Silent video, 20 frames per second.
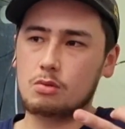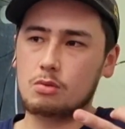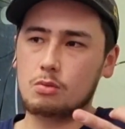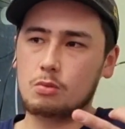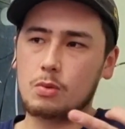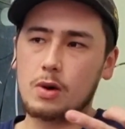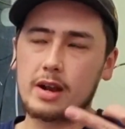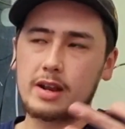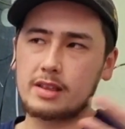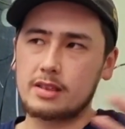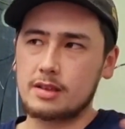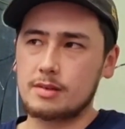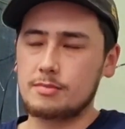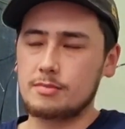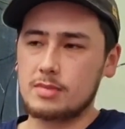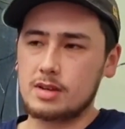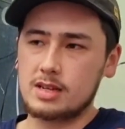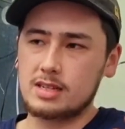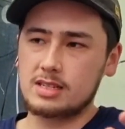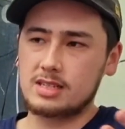one of them
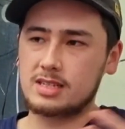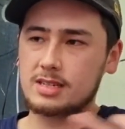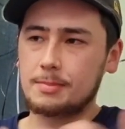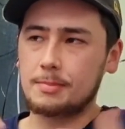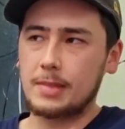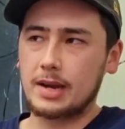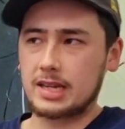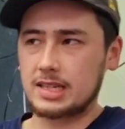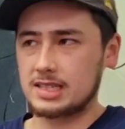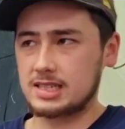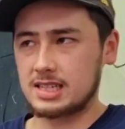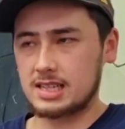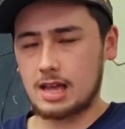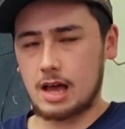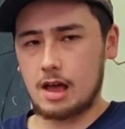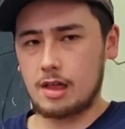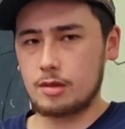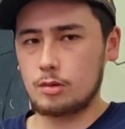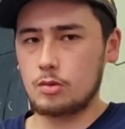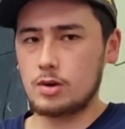is submitting to the
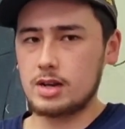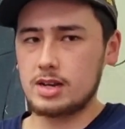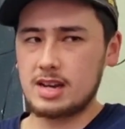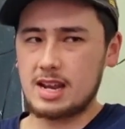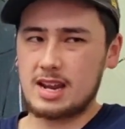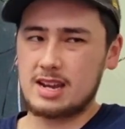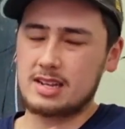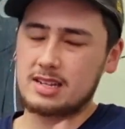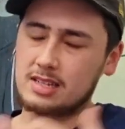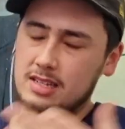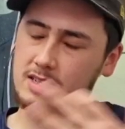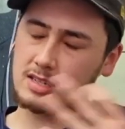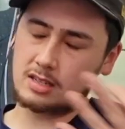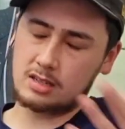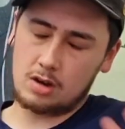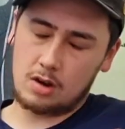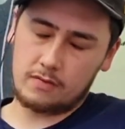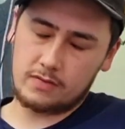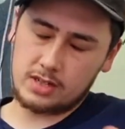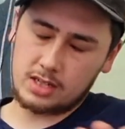other one, and it's
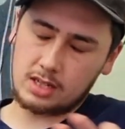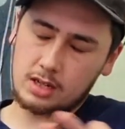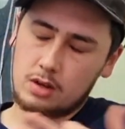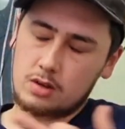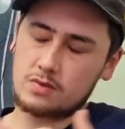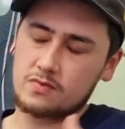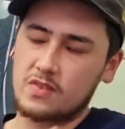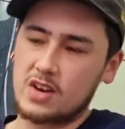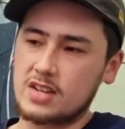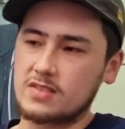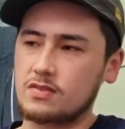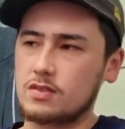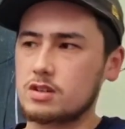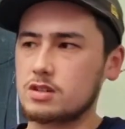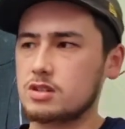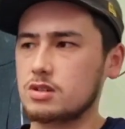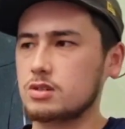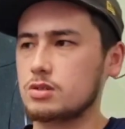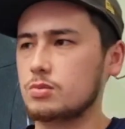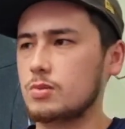obviously goes vice
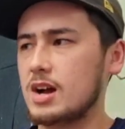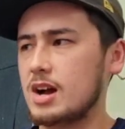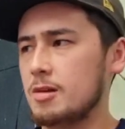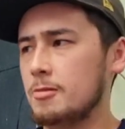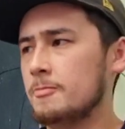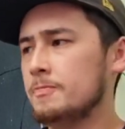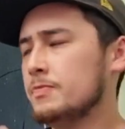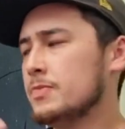versa as well.